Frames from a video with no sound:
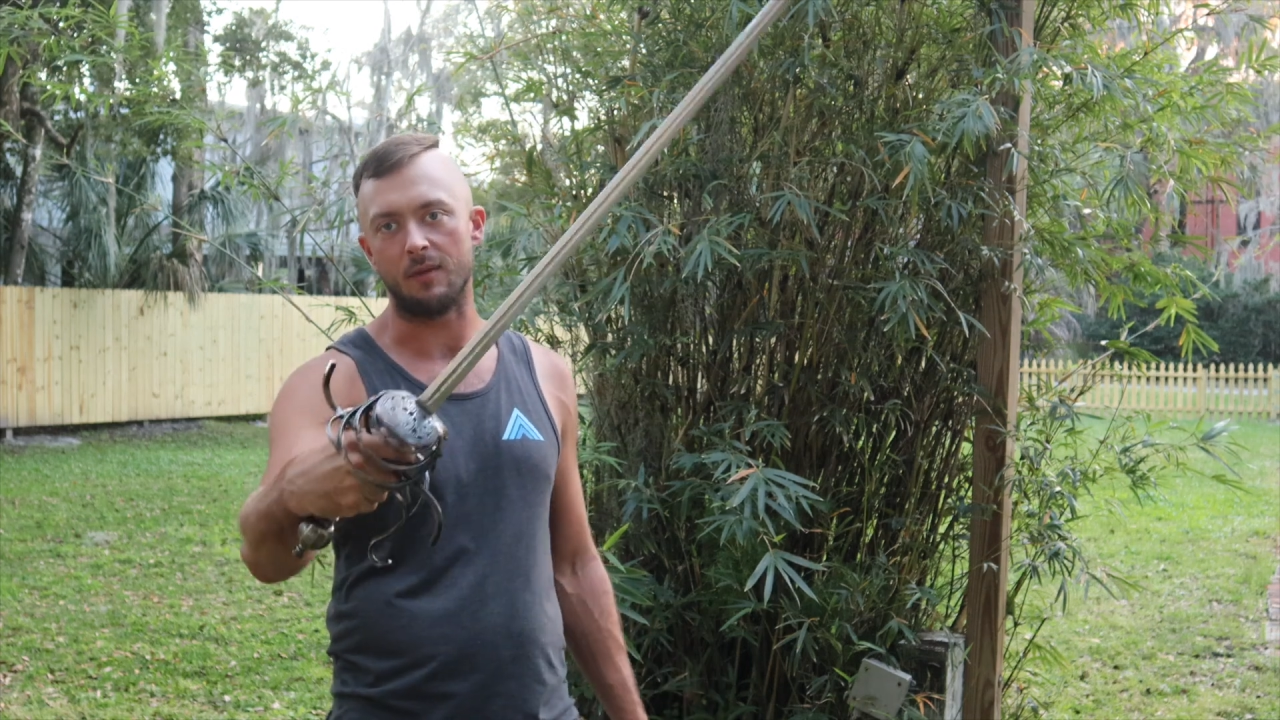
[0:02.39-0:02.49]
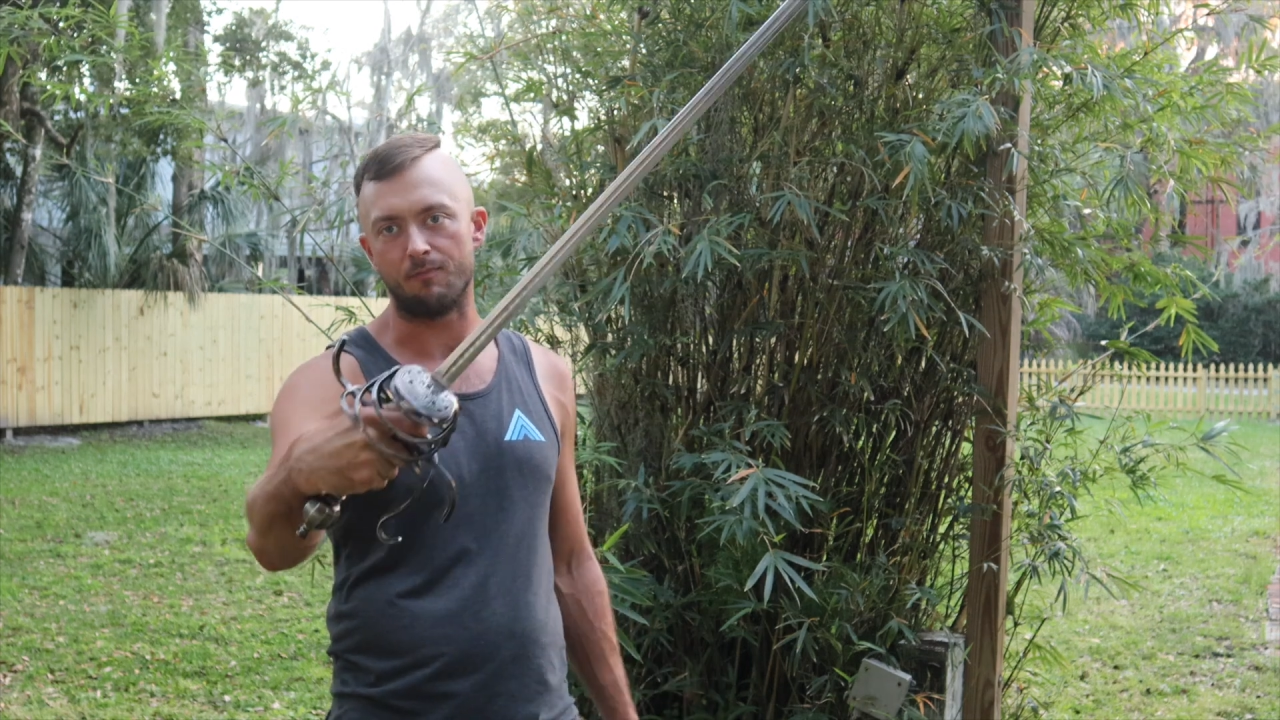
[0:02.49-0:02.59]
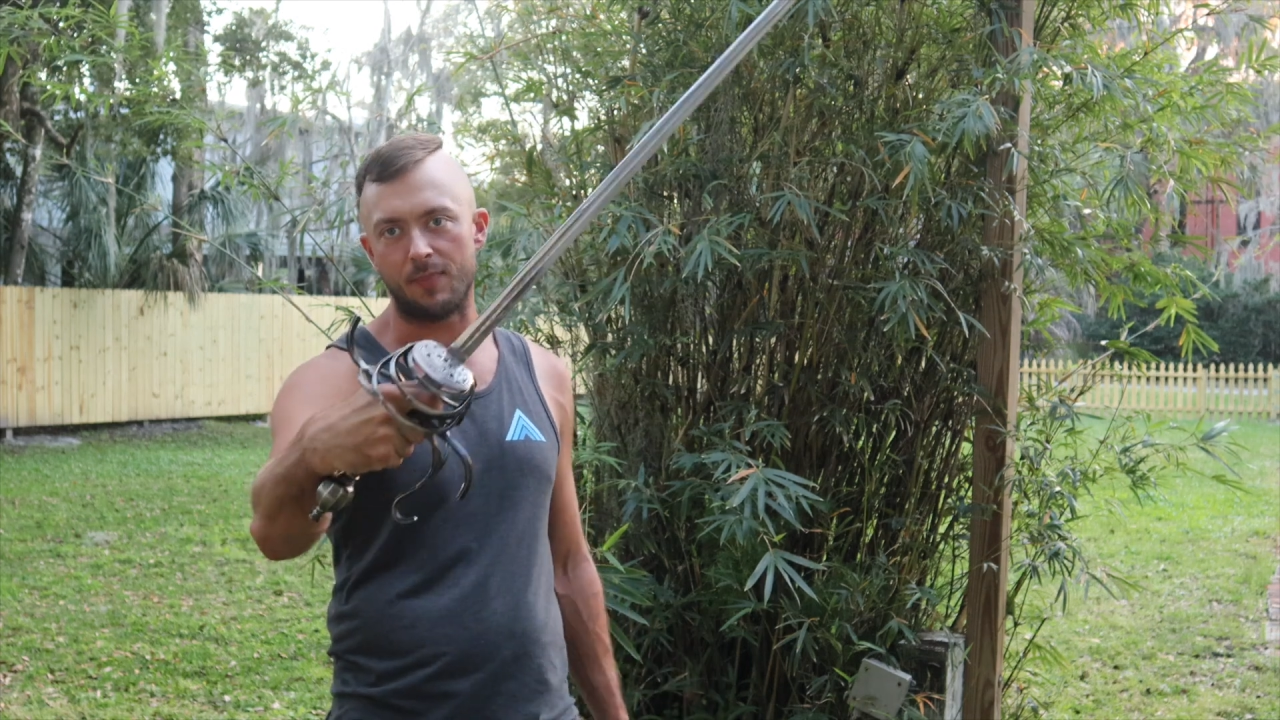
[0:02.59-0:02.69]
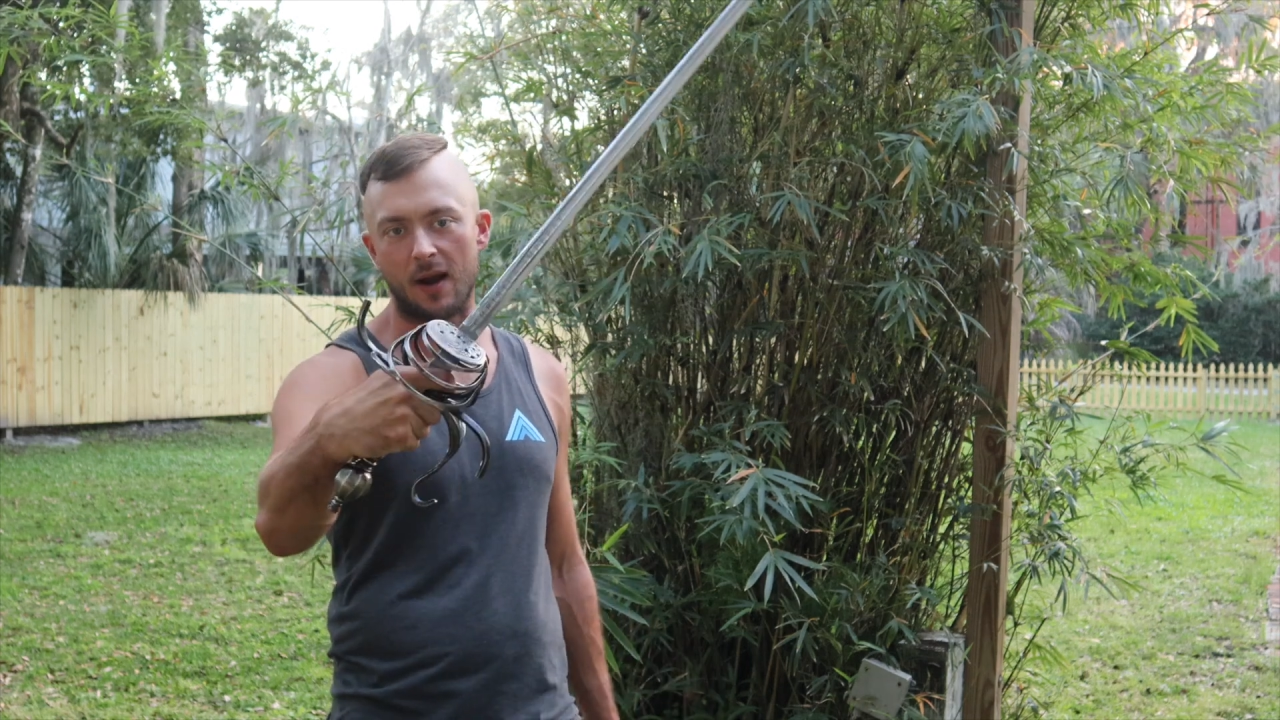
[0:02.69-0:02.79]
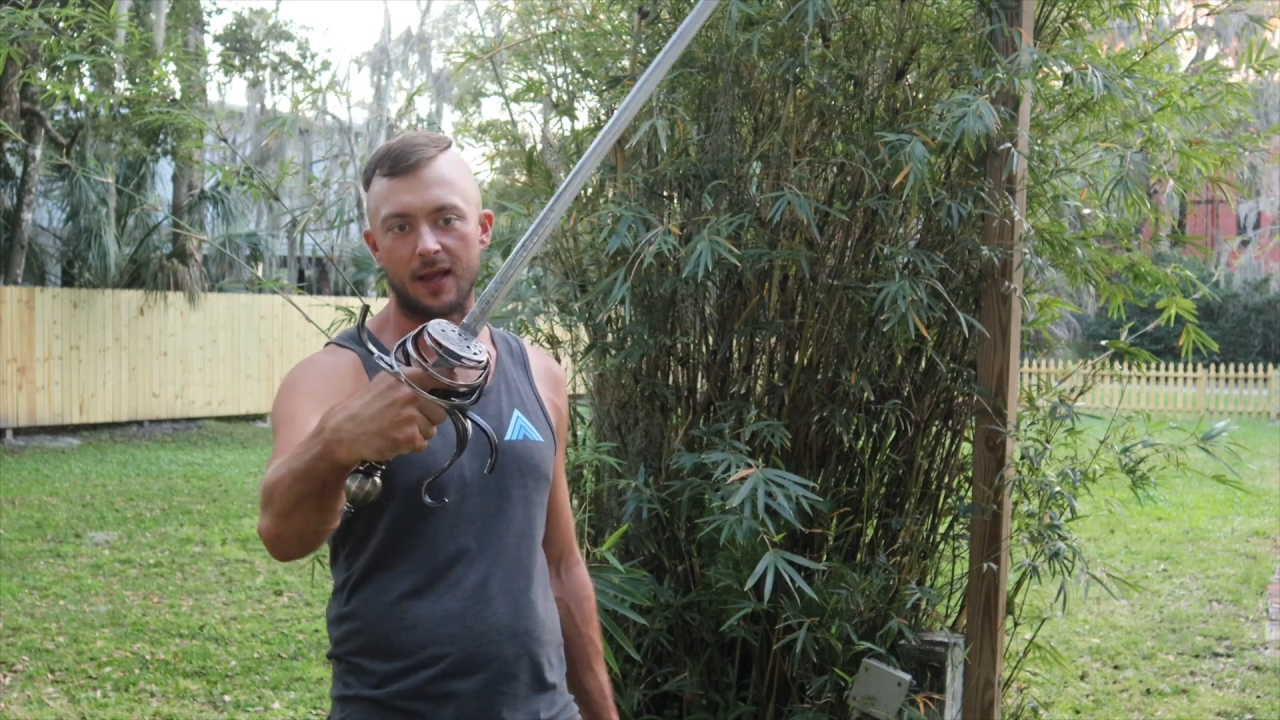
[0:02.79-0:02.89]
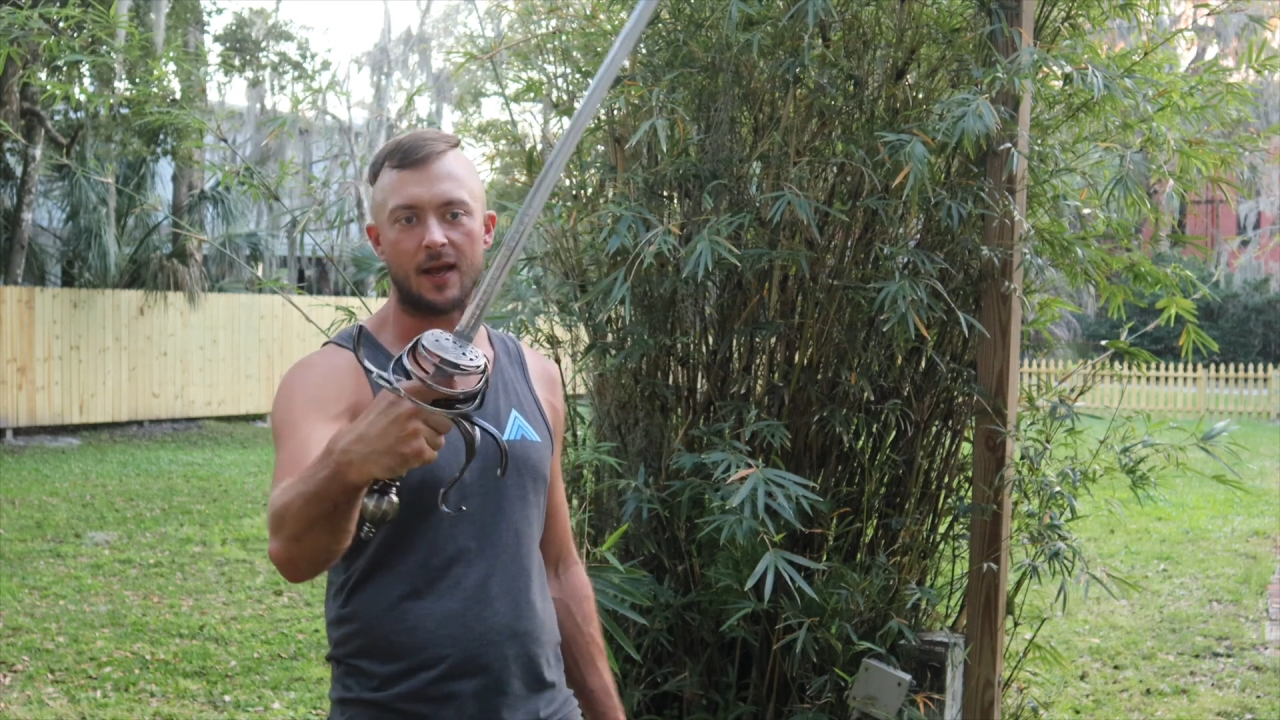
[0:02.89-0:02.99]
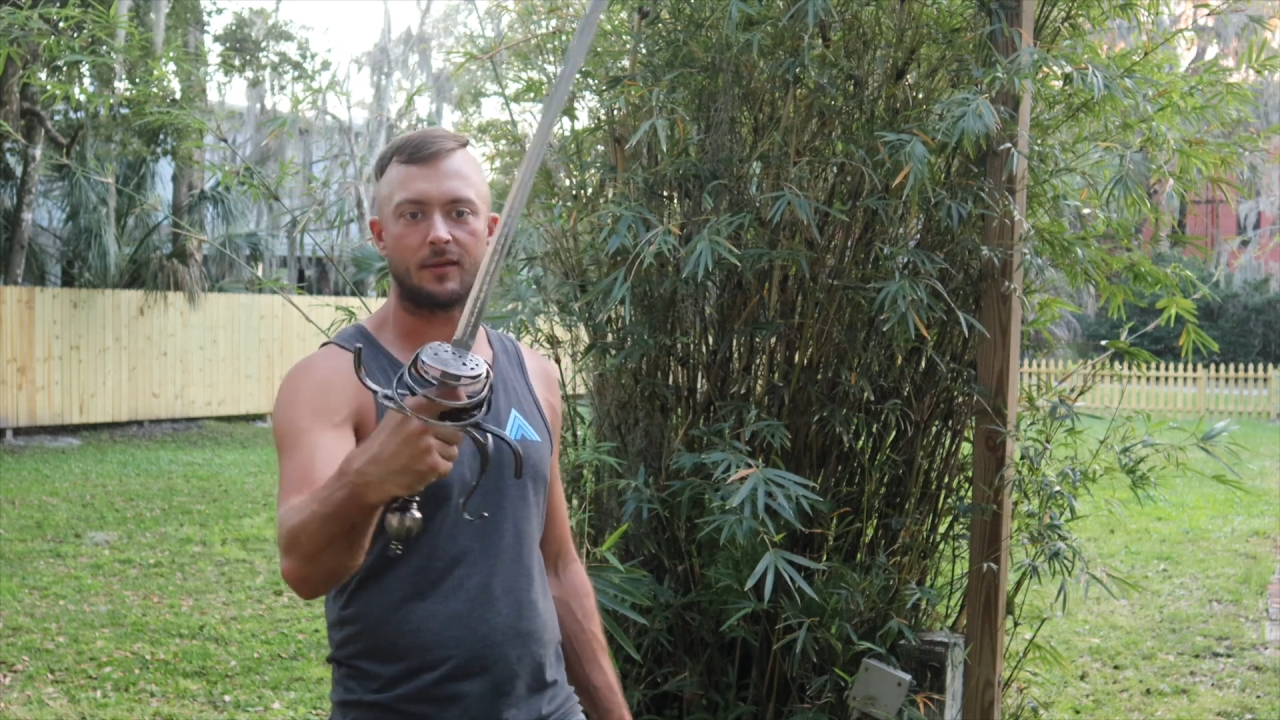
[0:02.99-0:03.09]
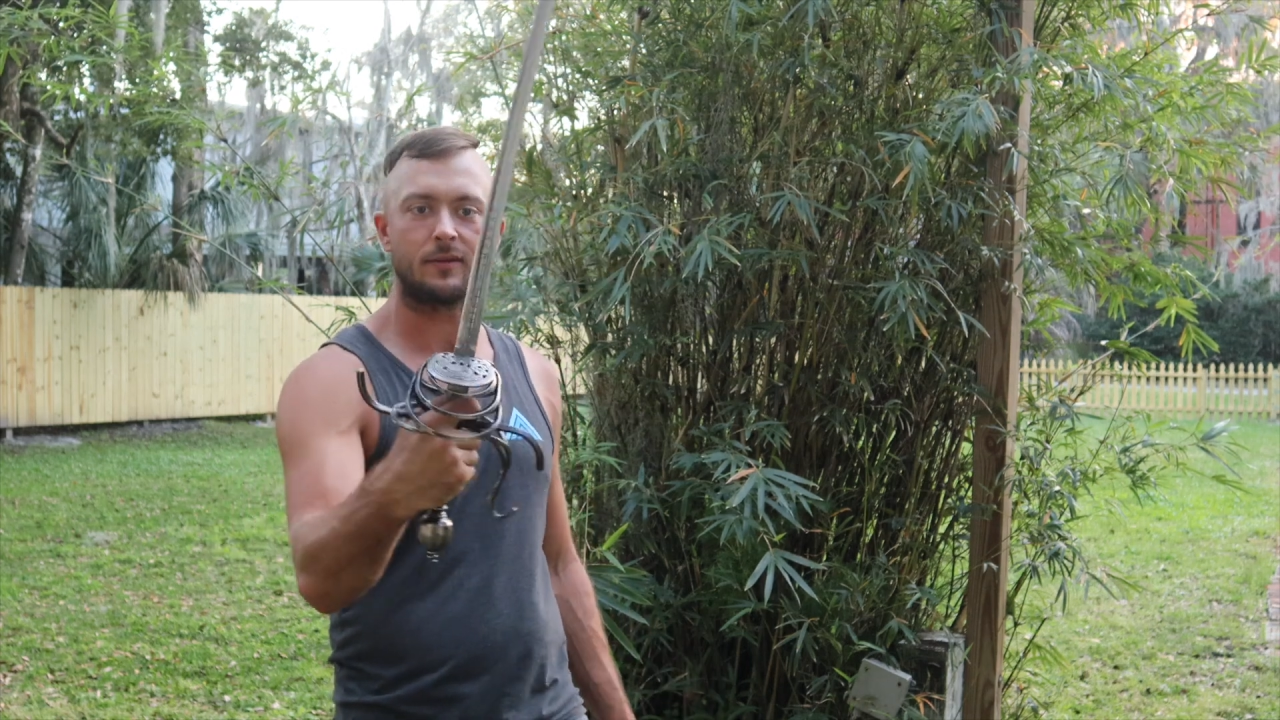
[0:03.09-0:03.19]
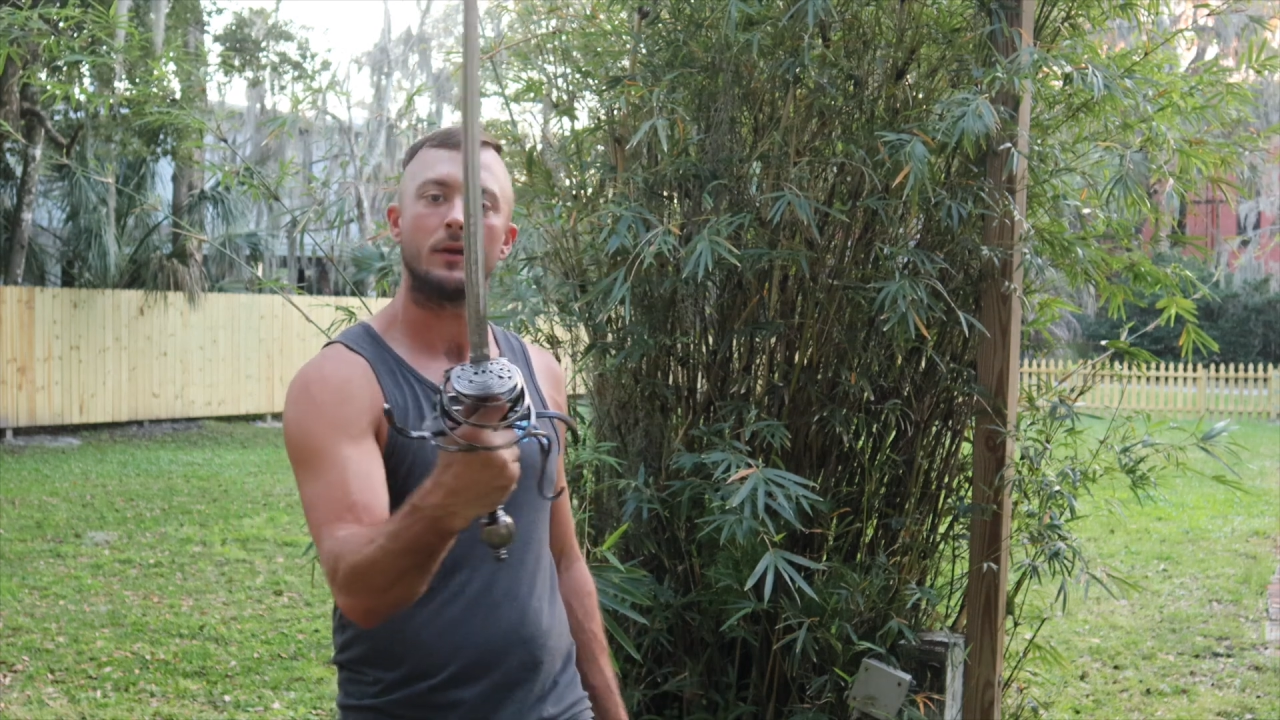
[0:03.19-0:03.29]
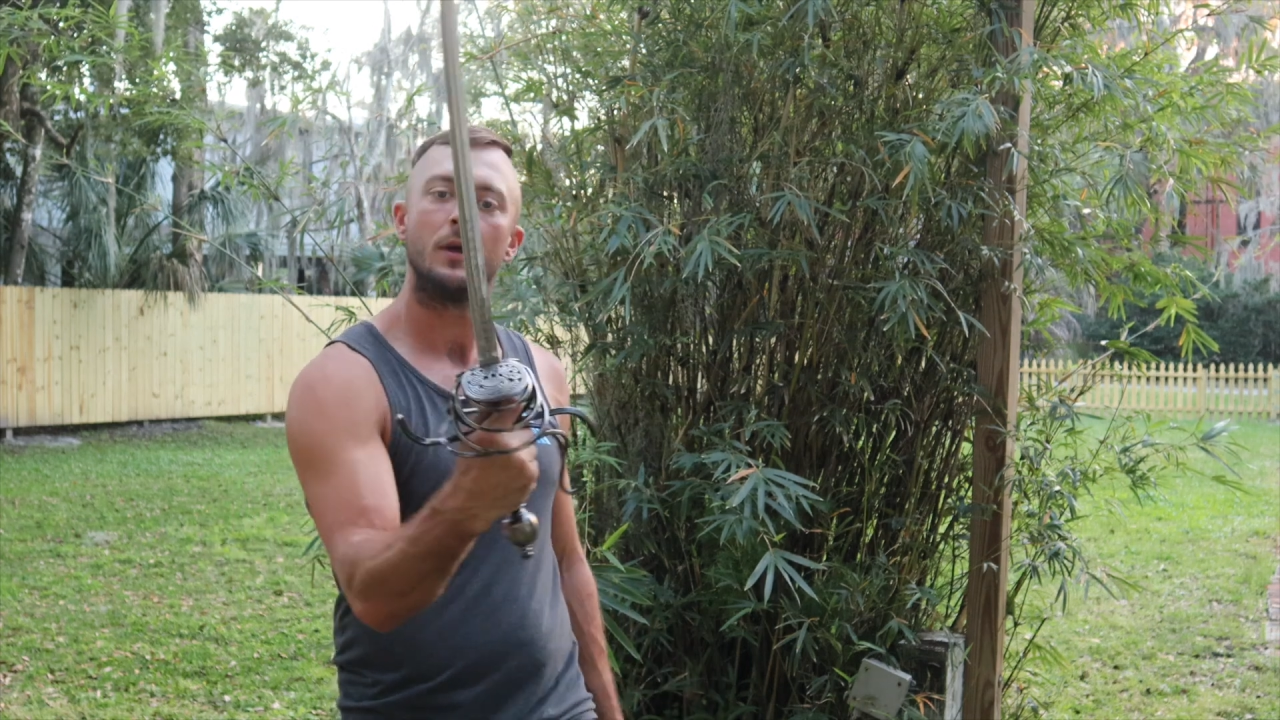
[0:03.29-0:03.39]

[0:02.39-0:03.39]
Imperat